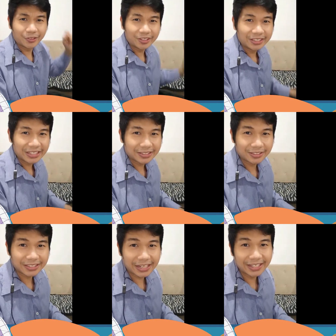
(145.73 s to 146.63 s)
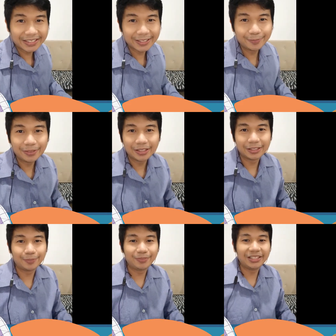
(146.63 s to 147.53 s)
to the next item,
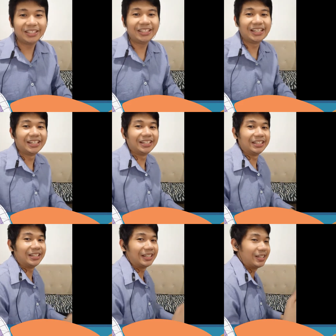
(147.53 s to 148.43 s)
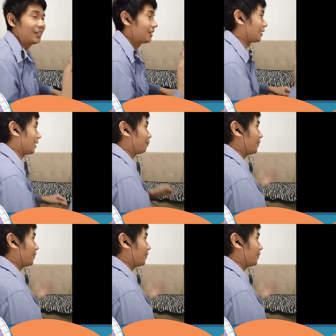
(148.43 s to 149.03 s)
let me get